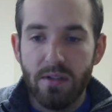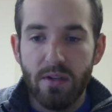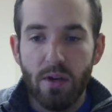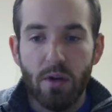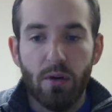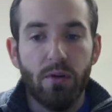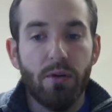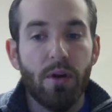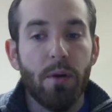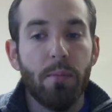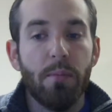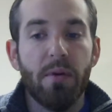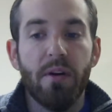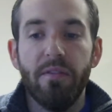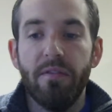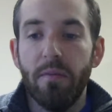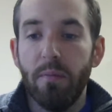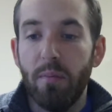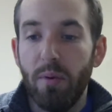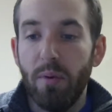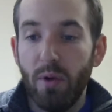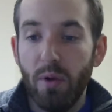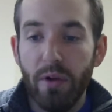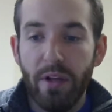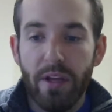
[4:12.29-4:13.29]
total number of
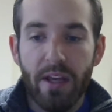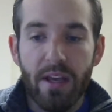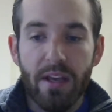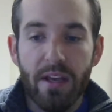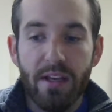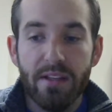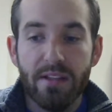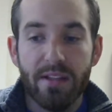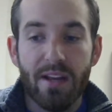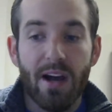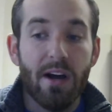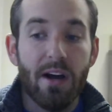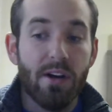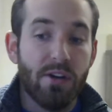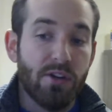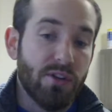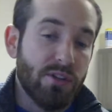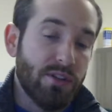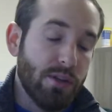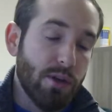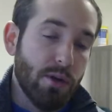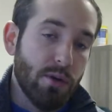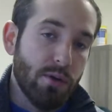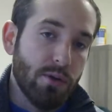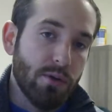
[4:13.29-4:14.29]
employees, not
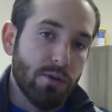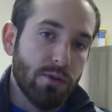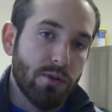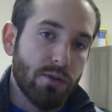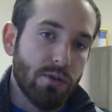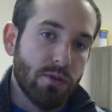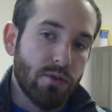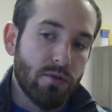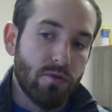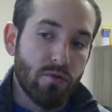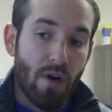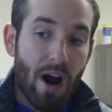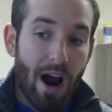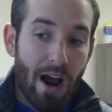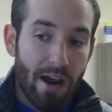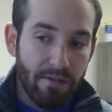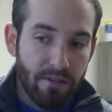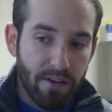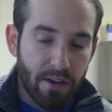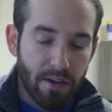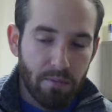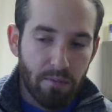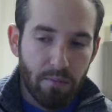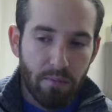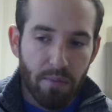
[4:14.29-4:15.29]
just those
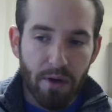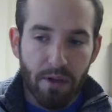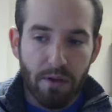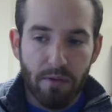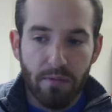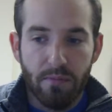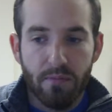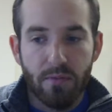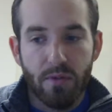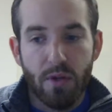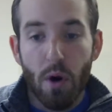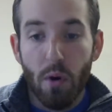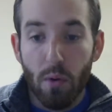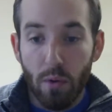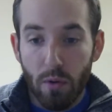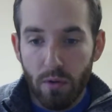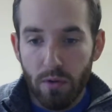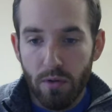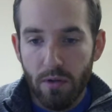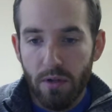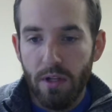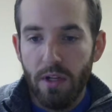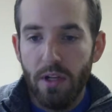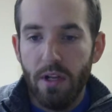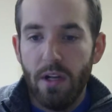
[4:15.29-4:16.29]
driving, but
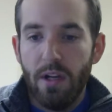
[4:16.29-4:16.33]
total